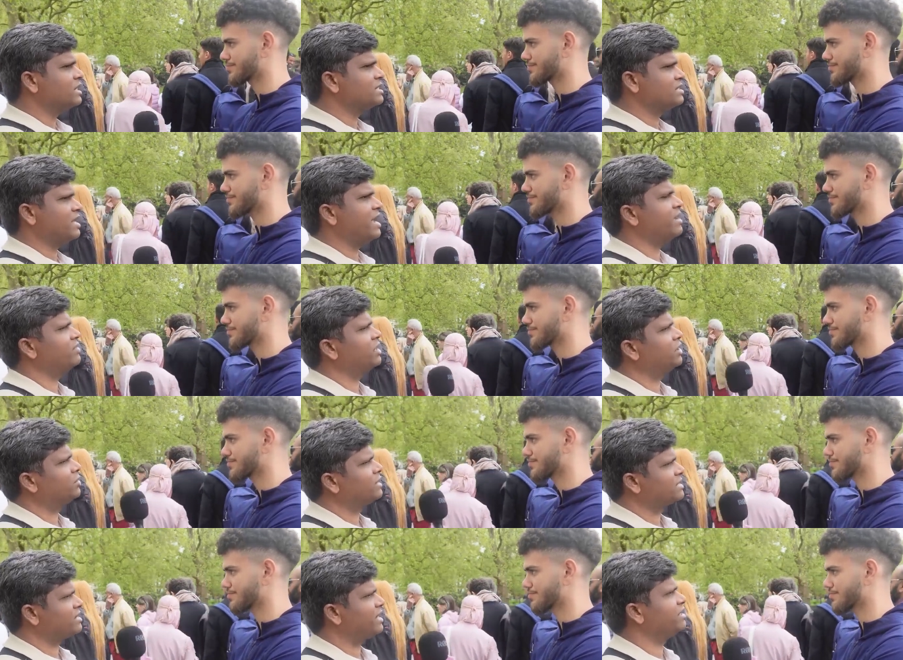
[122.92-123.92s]
Speaker 1: are saying that you
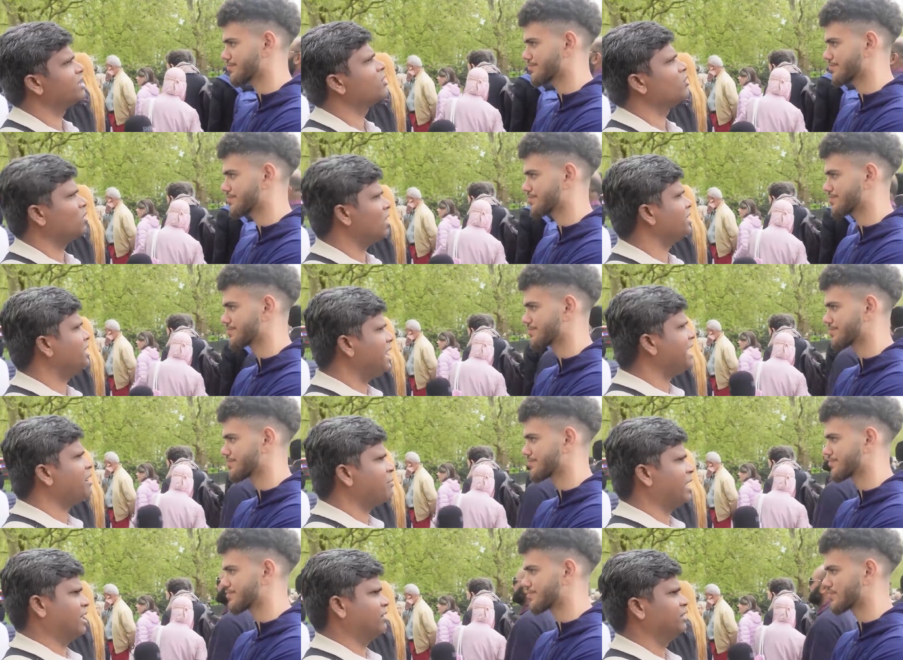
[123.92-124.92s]
recite the Quran in
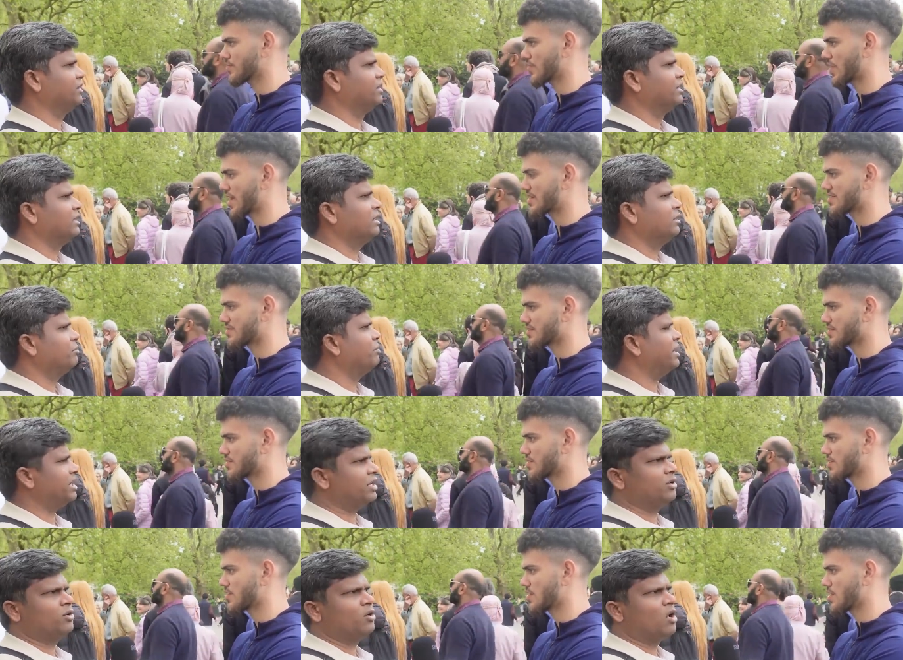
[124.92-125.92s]
Arabic, yes.
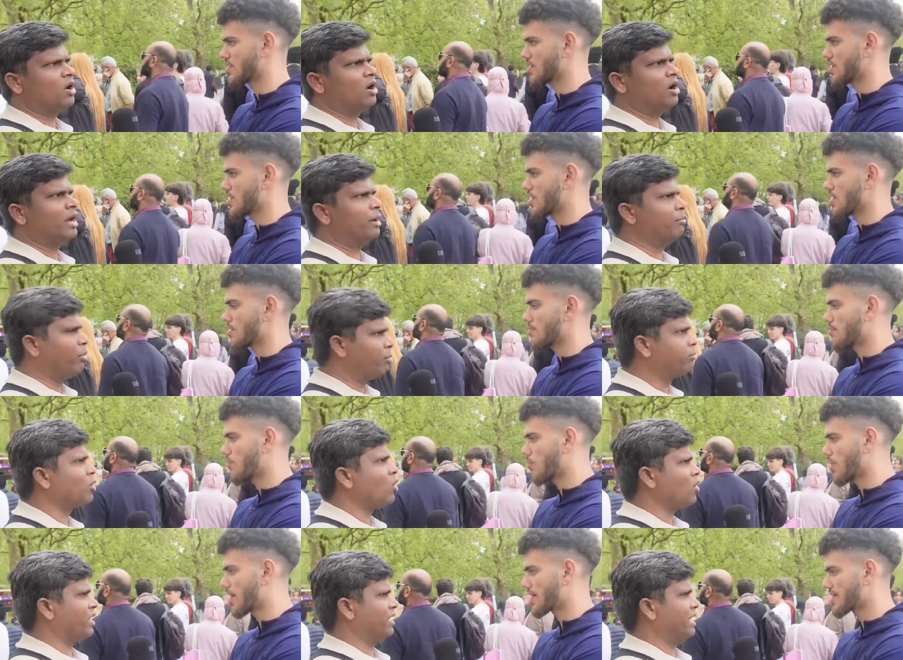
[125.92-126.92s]
but you are a
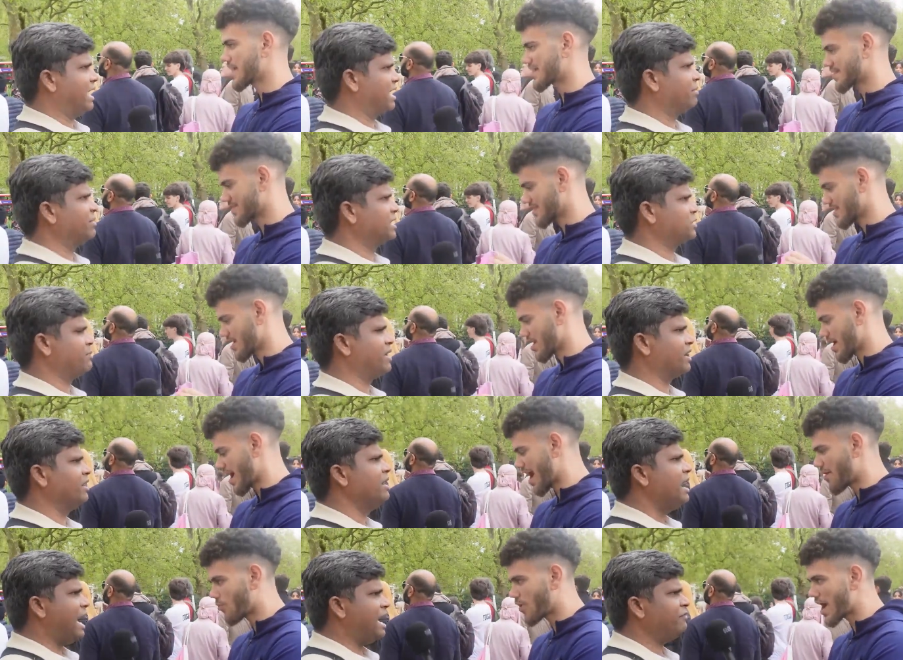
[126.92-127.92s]
broken yes. Arabic speaker.
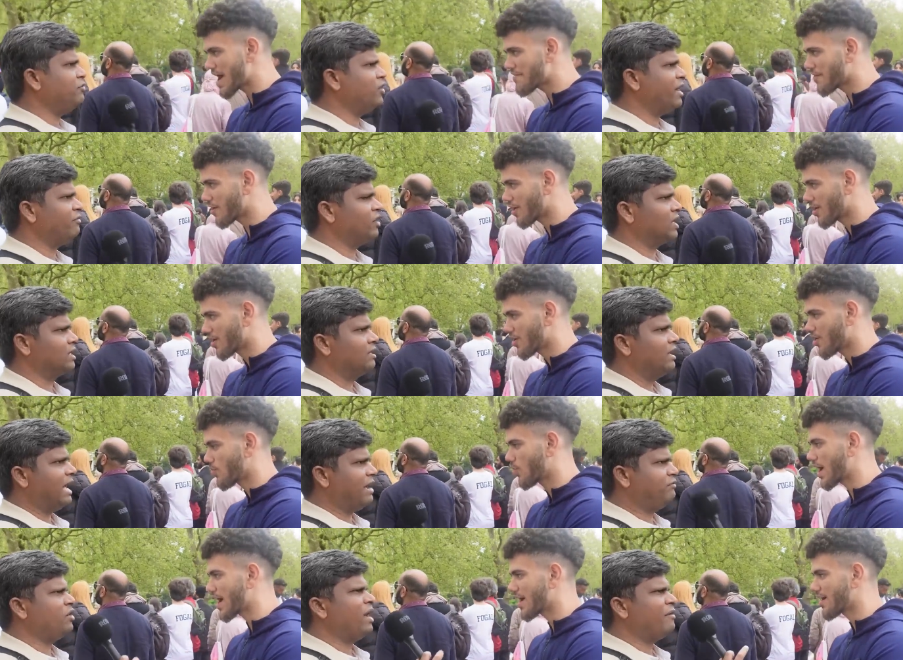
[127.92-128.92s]
I'm have you ever
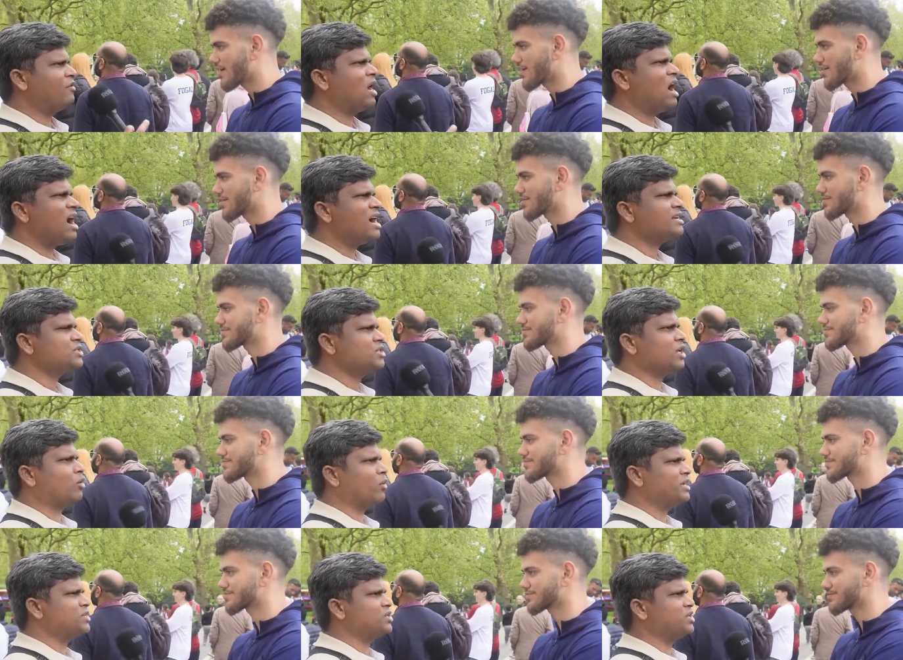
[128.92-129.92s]
have you ever asked the
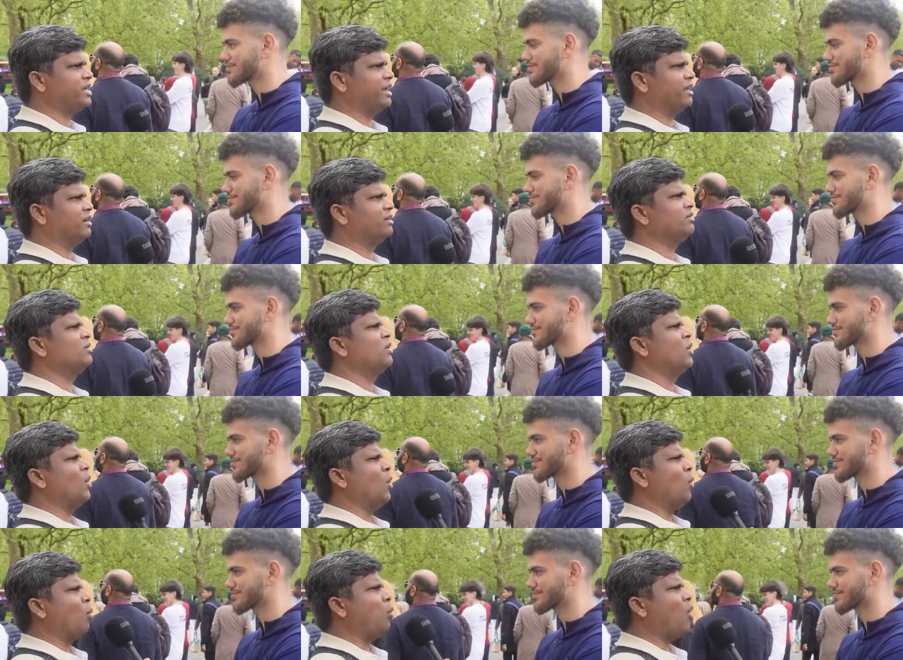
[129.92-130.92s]
question,
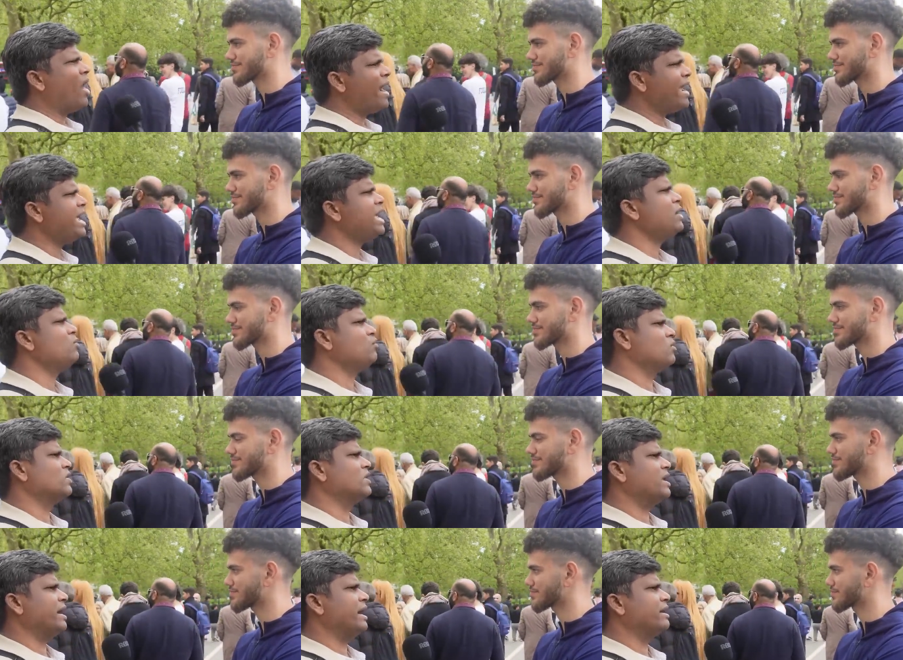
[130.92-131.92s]
why
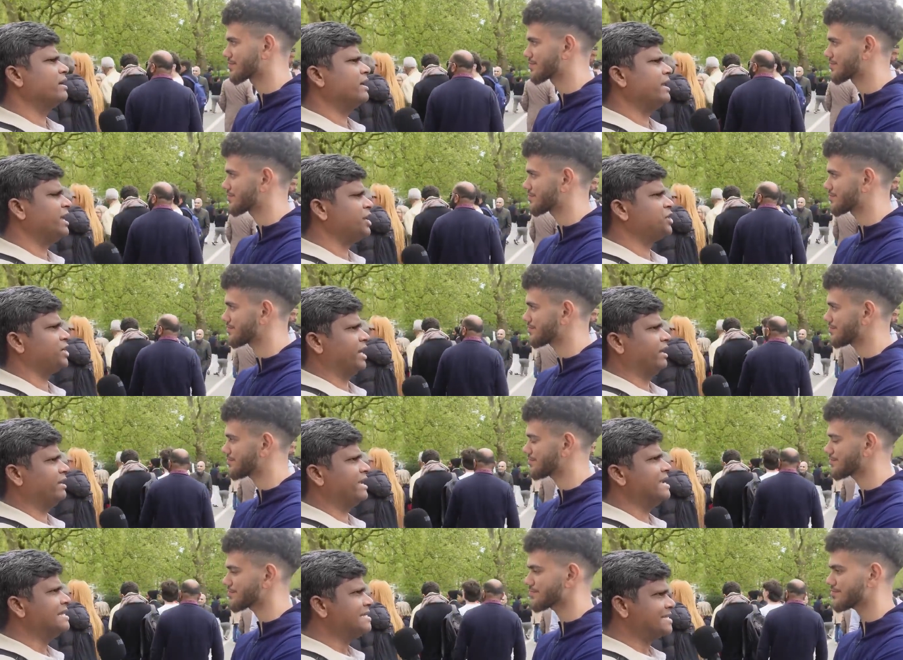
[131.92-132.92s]
would a religion
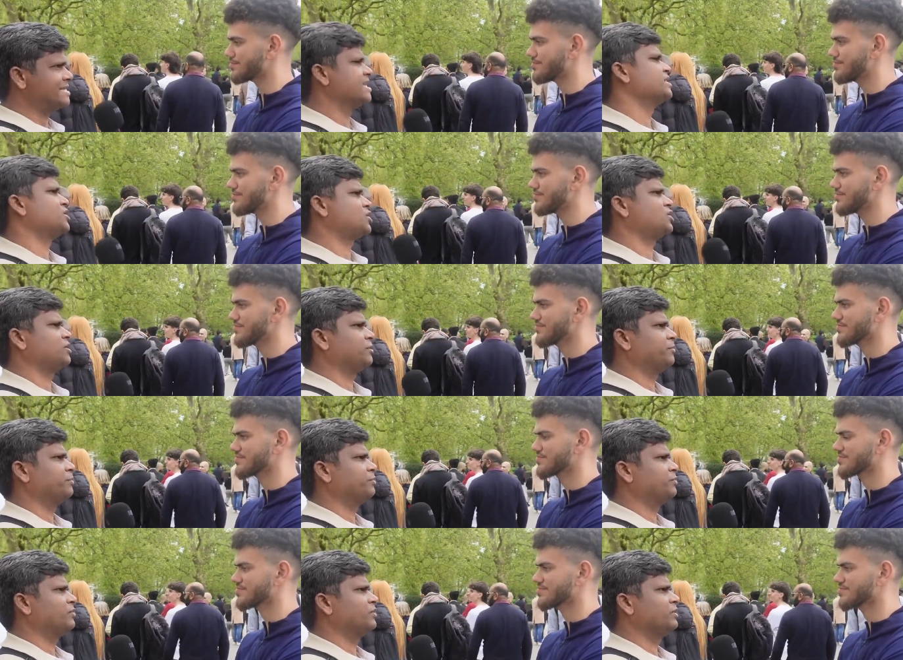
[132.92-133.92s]
insist
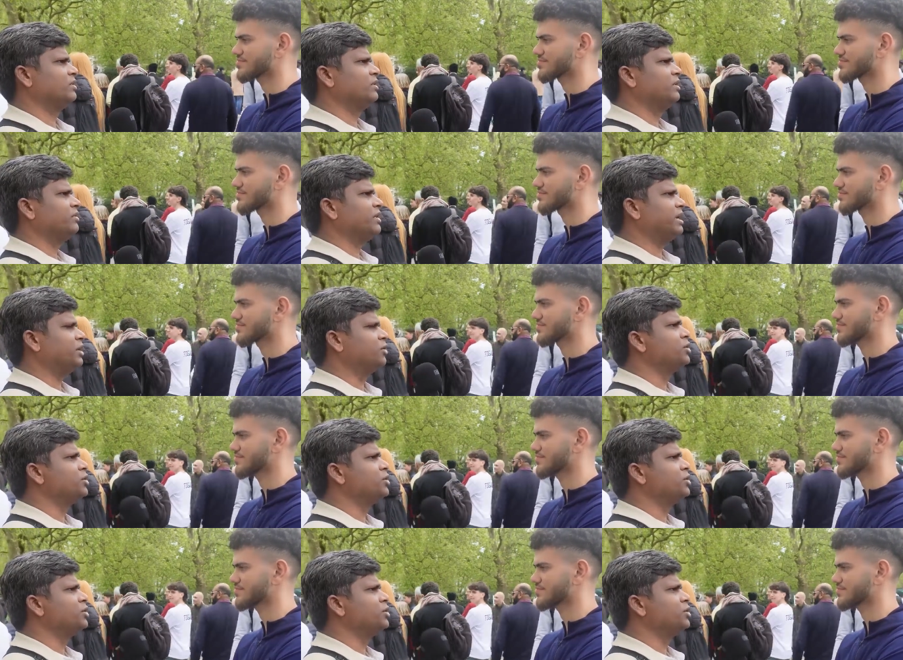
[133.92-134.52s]
that